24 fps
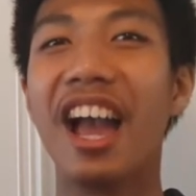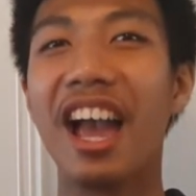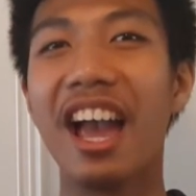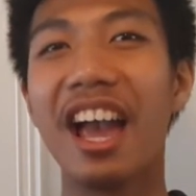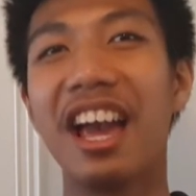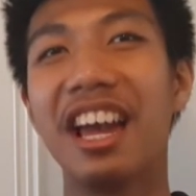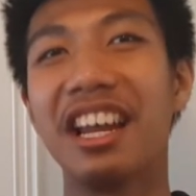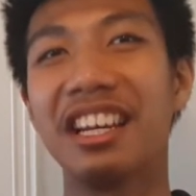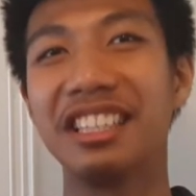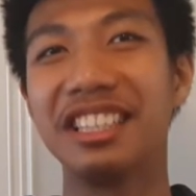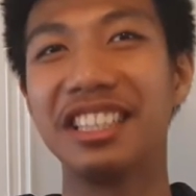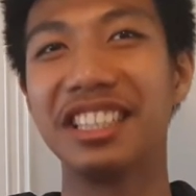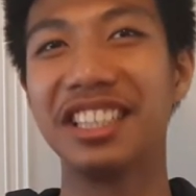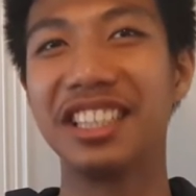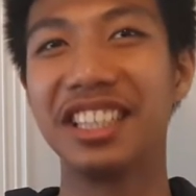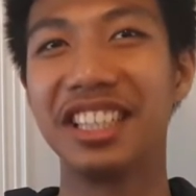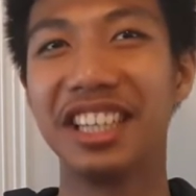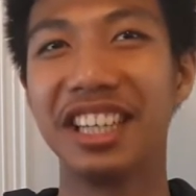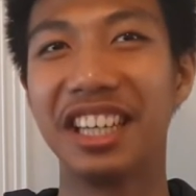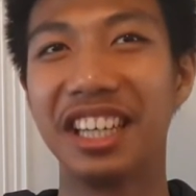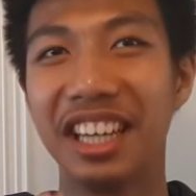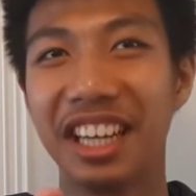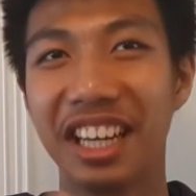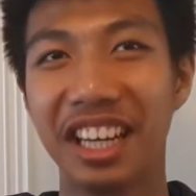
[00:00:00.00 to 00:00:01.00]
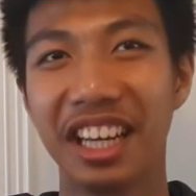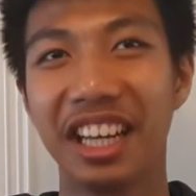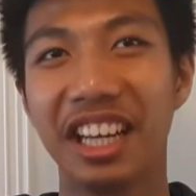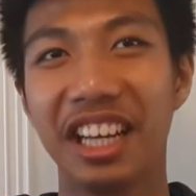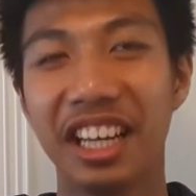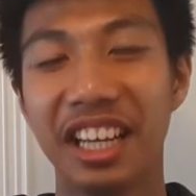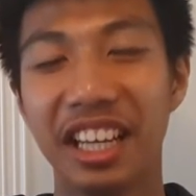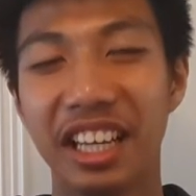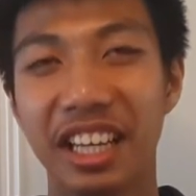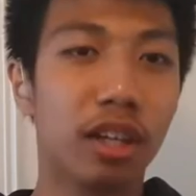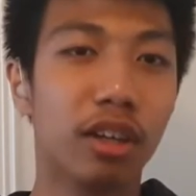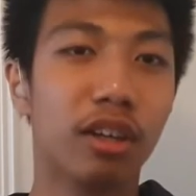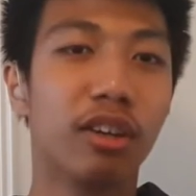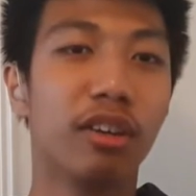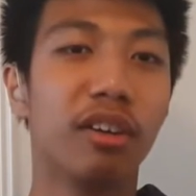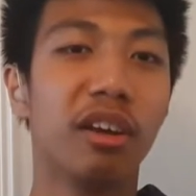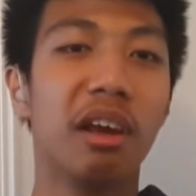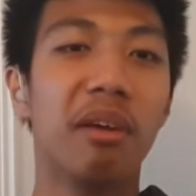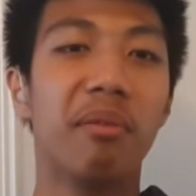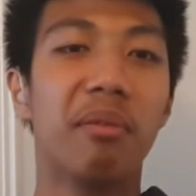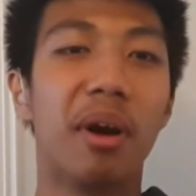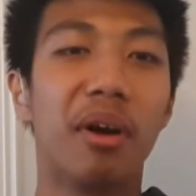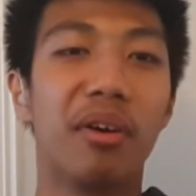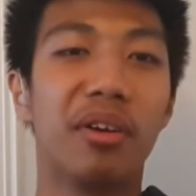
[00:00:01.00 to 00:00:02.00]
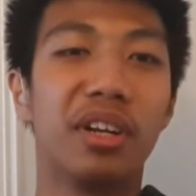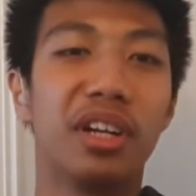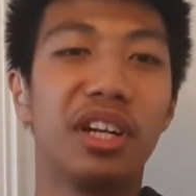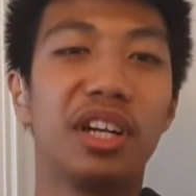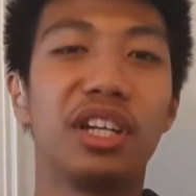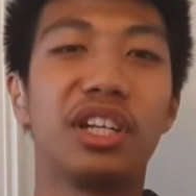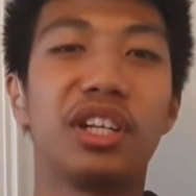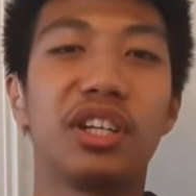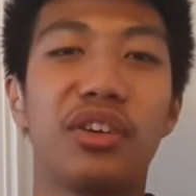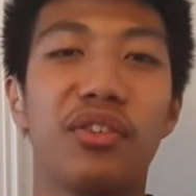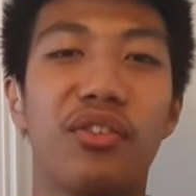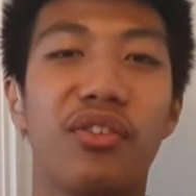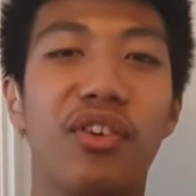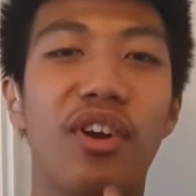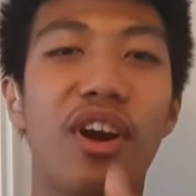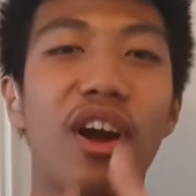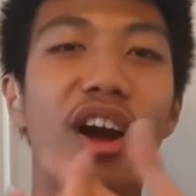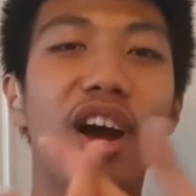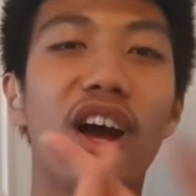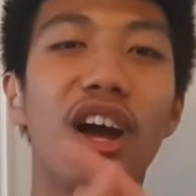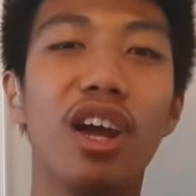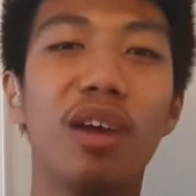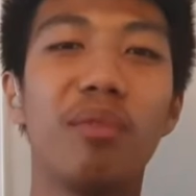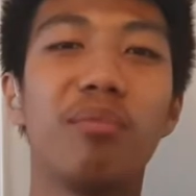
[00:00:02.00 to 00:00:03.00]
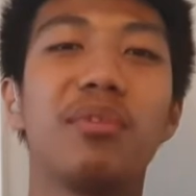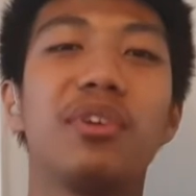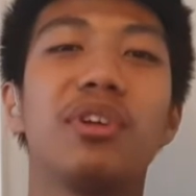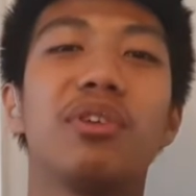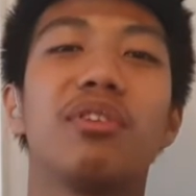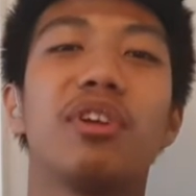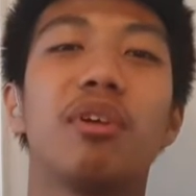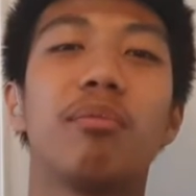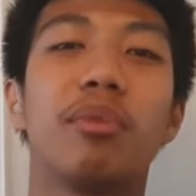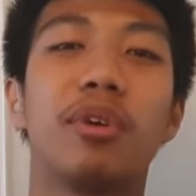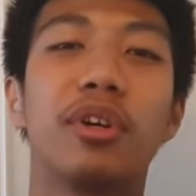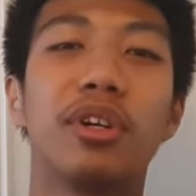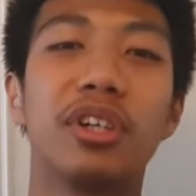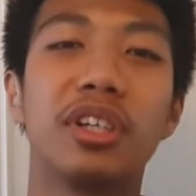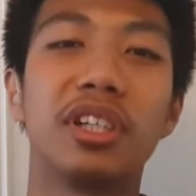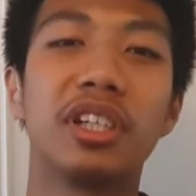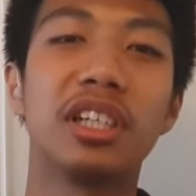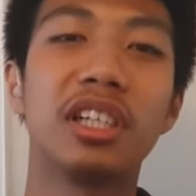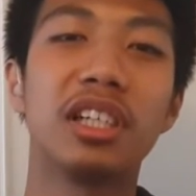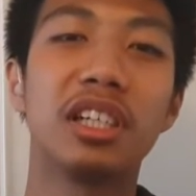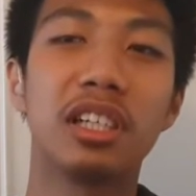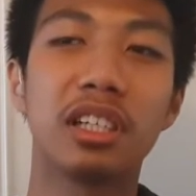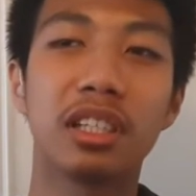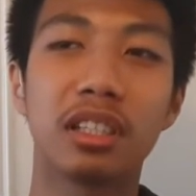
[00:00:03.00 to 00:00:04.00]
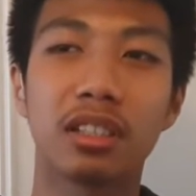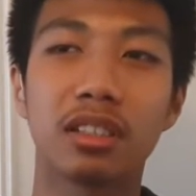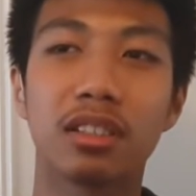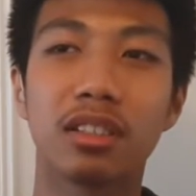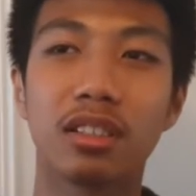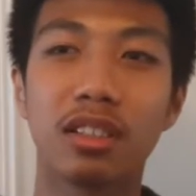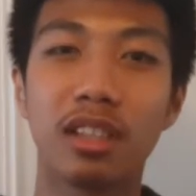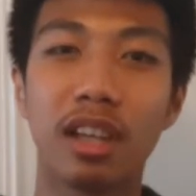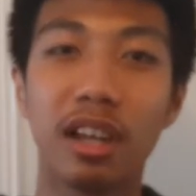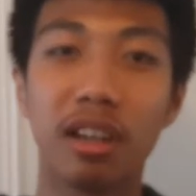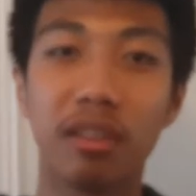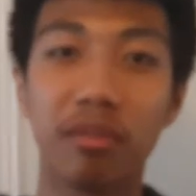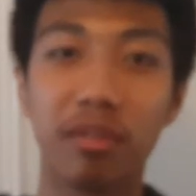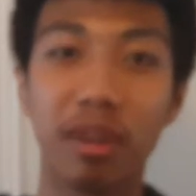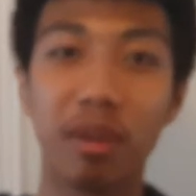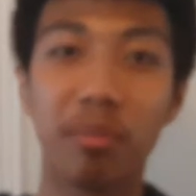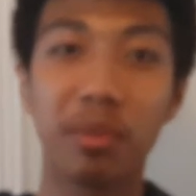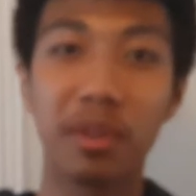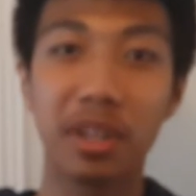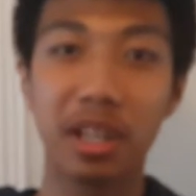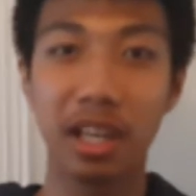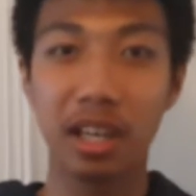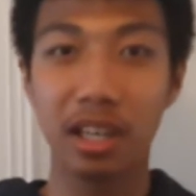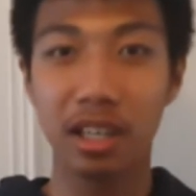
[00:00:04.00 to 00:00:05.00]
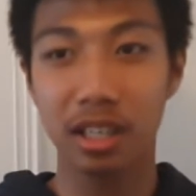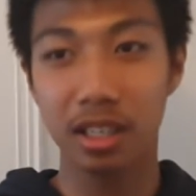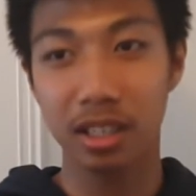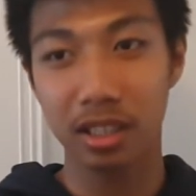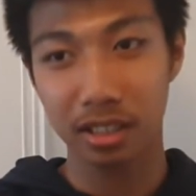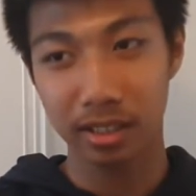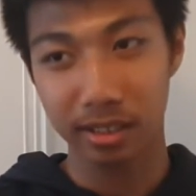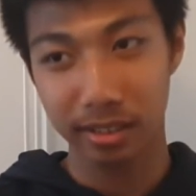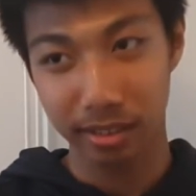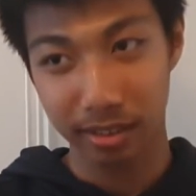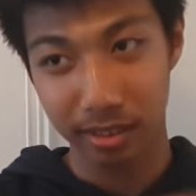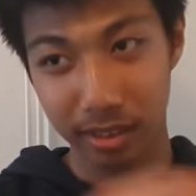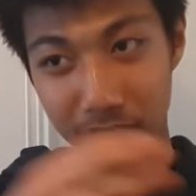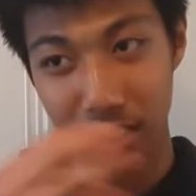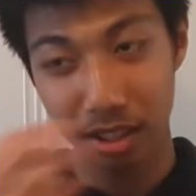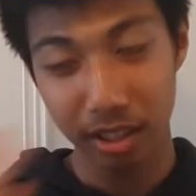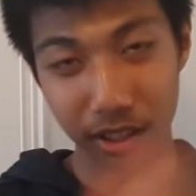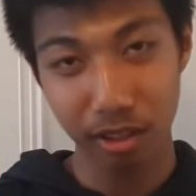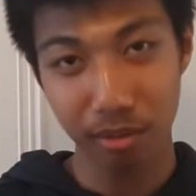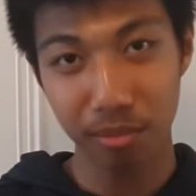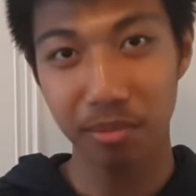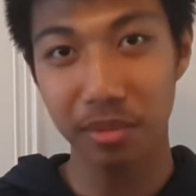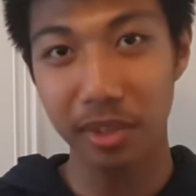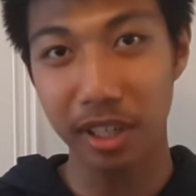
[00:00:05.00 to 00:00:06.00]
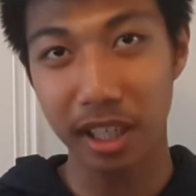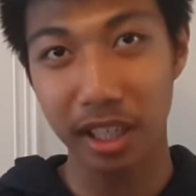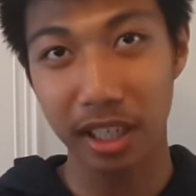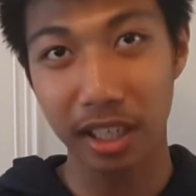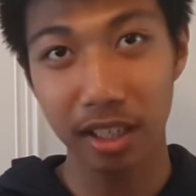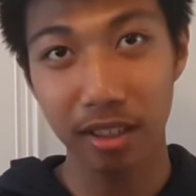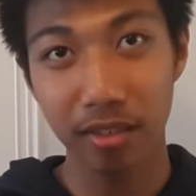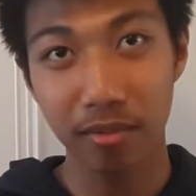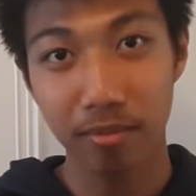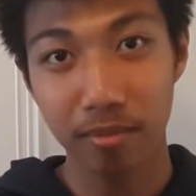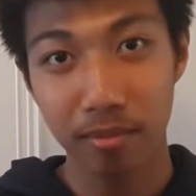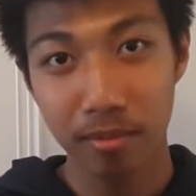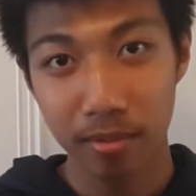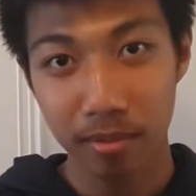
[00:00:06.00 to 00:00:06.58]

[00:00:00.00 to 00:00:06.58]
and so if I were to describe you the person that represents the company.